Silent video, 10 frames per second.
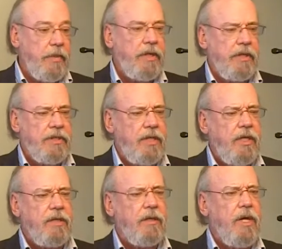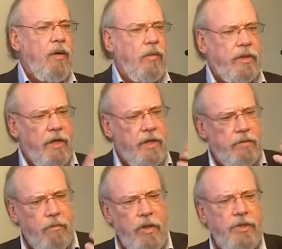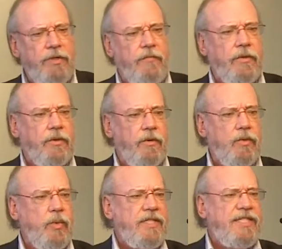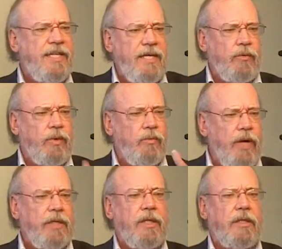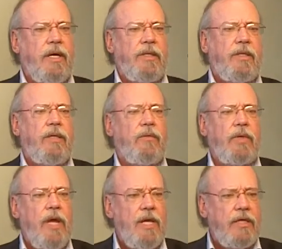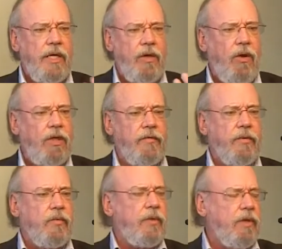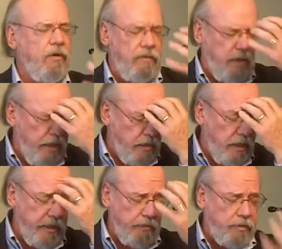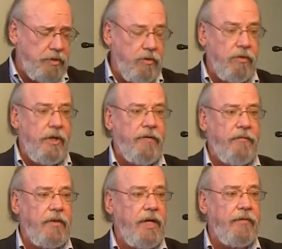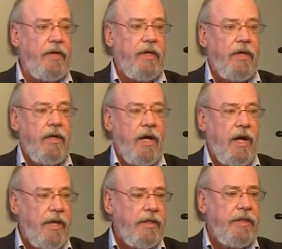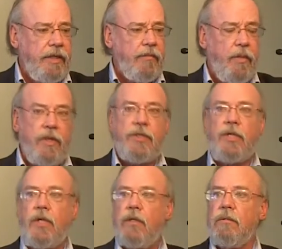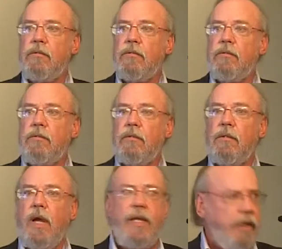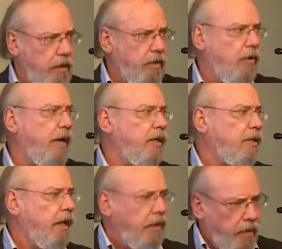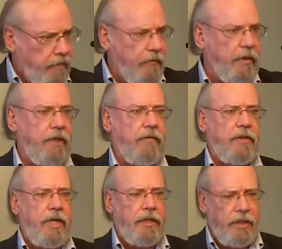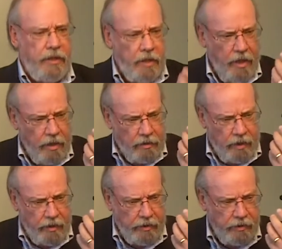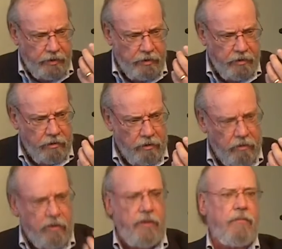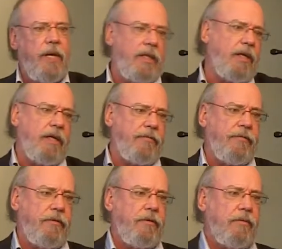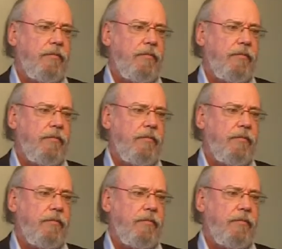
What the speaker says: Because then when God's merciful to us, we see it, we recognize it, and we take hold of it, and we go, wow, I am so grateful. I need mercy. I need grace. I need forgiveness. I need the Lord in my life.